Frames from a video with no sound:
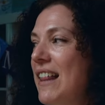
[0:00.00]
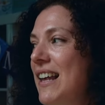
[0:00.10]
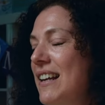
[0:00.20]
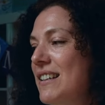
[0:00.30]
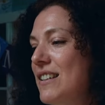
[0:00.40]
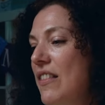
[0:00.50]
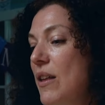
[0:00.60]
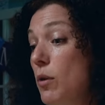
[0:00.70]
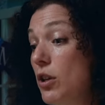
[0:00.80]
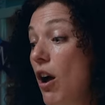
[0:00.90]
And then and
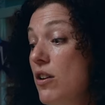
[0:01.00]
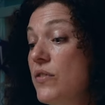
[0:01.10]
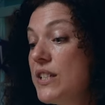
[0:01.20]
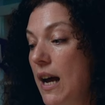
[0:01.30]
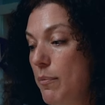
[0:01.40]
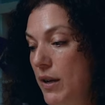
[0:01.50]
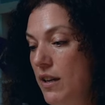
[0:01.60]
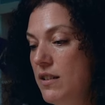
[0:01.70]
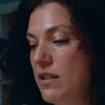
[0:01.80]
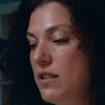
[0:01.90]
then when COVID
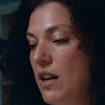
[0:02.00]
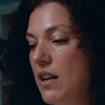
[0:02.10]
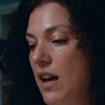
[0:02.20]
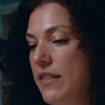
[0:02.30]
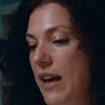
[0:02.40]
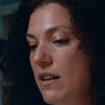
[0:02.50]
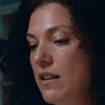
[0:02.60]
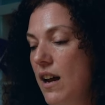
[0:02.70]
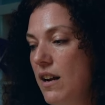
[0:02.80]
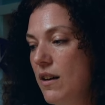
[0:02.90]
happened, and I
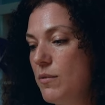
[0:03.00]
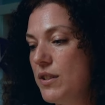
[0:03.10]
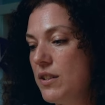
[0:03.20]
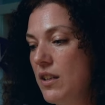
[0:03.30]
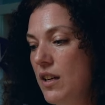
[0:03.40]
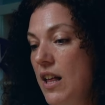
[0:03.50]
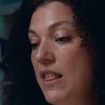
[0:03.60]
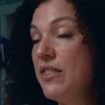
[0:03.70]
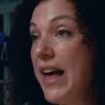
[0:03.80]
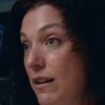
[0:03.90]
then and I was
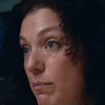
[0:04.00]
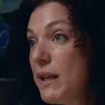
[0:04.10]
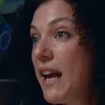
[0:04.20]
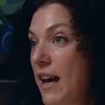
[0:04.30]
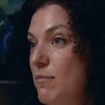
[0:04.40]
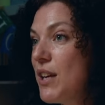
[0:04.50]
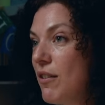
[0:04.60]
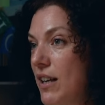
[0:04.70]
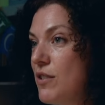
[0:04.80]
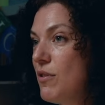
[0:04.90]
then became
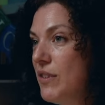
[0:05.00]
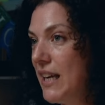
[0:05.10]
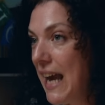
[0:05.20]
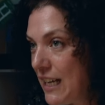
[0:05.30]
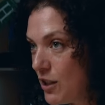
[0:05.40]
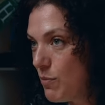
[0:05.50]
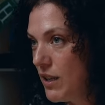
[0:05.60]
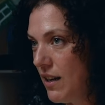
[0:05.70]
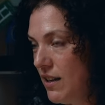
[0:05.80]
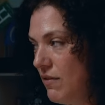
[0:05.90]
director of
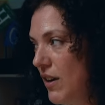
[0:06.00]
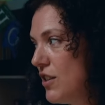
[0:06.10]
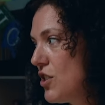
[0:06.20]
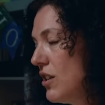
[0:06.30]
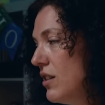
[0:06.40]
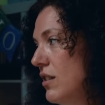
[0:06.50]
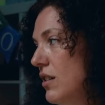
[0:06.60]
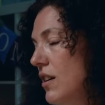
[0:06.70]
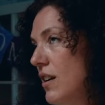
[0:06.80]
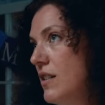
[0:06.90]
engagement and
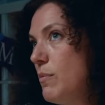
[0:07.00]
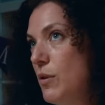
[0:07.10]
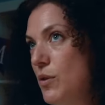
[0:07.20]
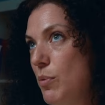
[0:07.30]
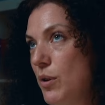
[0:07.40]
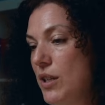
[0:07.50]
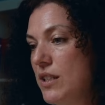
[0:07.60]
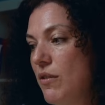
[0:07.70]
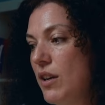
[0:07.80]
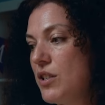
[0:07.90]
innovation as opposed to
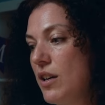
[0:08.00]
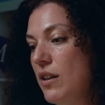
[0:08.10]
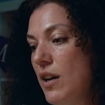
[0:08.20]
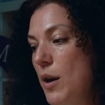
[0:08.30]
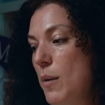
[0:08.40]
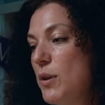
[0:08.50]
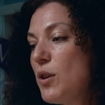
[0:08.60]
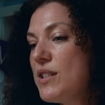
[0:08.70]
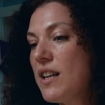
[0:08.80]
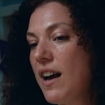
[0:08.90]
project director
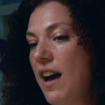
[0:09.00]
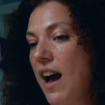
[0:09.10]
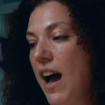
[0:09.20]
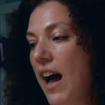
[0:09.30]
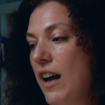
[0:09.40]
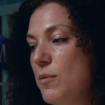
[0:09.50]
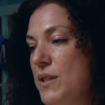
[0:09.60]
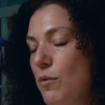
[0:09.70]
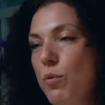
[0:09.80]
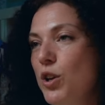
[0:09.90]
because I
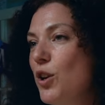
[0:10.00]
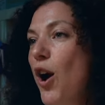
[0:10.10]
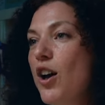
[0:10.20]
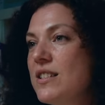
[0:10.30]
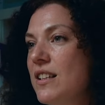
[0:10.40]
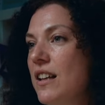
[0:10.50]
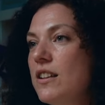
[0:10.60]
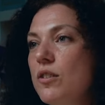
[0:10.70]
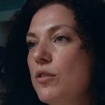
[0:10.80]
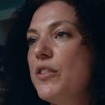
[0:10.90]
would say, well, you can't set,
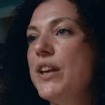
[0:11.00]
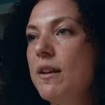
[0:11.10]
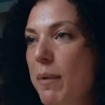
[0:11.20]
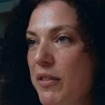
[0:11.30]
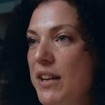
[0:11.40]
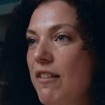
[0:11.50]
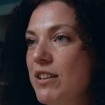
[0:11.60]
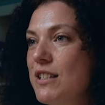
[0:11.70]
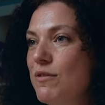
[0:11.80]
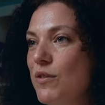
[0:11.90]
look, think about the
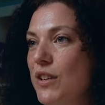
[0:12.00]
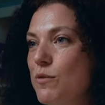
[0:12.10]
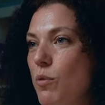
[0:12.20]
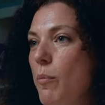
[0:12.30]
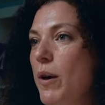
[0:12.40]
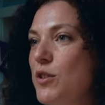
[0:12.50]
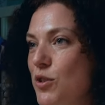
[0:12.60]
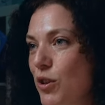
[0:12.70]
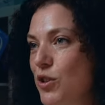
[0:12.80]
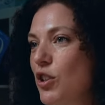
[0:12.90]
narrative of this. What about the
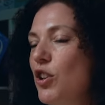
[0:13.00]
structure?